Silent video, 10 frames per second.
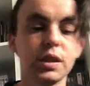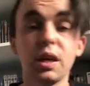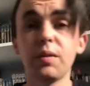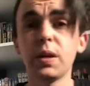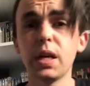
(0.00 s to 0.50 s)

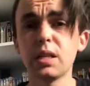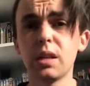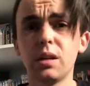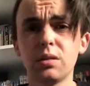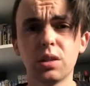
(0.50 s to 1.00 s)
DVDs
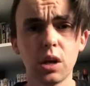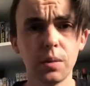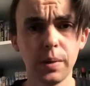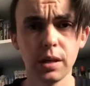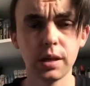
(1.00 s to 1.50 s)
that I also
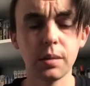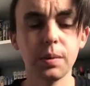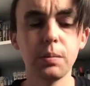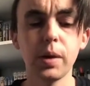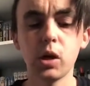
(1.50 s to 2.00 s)
picked up
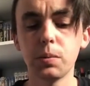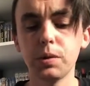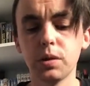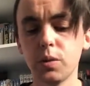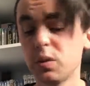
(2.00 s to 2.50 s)
in
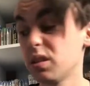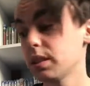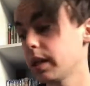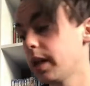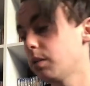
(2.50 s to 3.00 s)
Melbourne. You would have
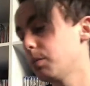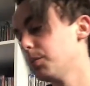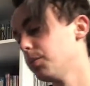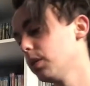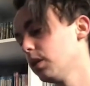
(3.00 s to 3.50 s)
seen them
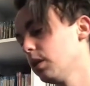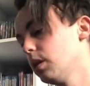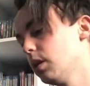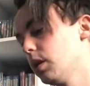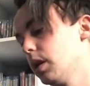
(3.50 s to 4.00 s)

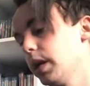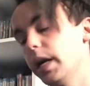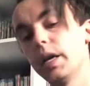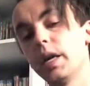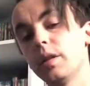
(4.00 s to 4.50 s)

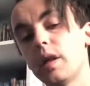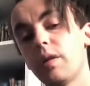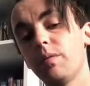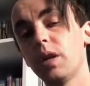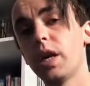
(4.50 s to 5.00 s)
in
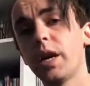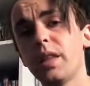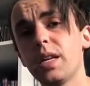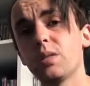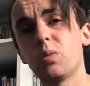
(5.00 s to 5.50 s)
that video.
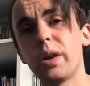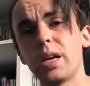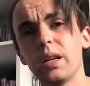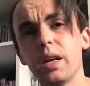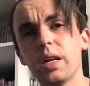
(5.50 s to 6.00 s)
These were
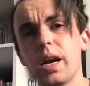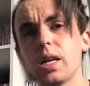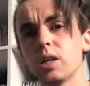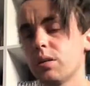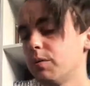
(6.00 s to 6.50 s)
at a
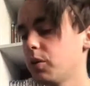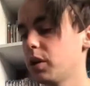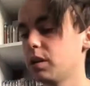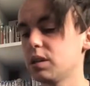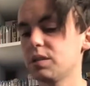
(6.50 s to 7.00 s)
cash
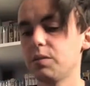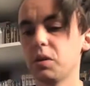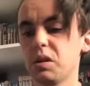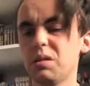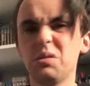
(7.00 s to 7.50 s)
converters
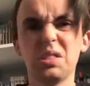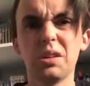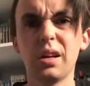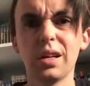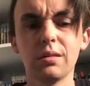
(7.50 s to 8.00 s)
for, it was
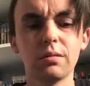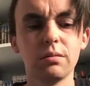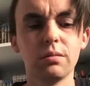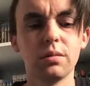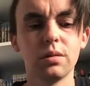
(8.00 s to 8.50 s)
like,
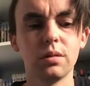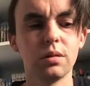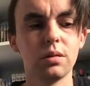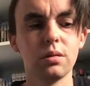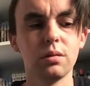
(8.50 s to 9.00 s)

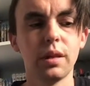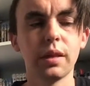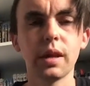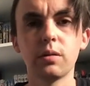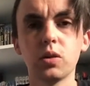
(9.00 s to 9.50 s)
I
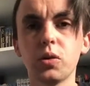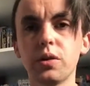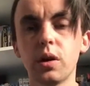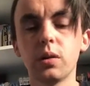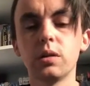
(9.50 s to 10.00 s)
think they were
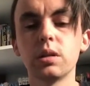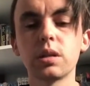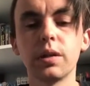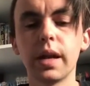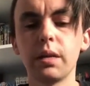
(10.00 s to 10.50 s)

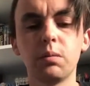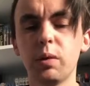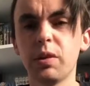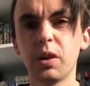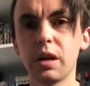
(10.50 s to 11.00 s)
$2, and then
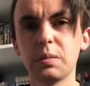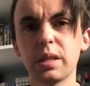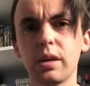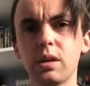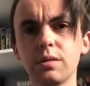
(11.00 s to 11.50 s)
with
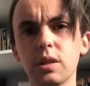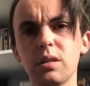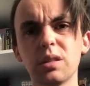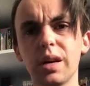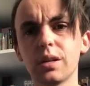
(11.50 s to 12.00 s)
30% off, so it
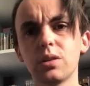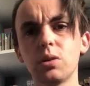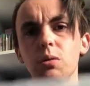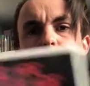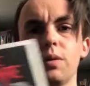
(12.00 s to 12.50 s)
was like
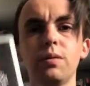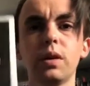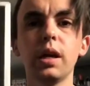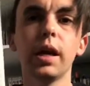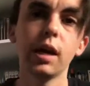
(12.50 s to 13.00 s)

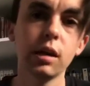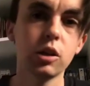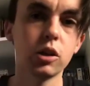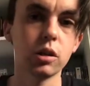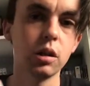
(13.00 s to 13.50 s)
$1.50
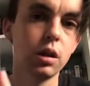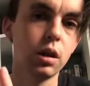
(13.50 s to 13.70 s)
each.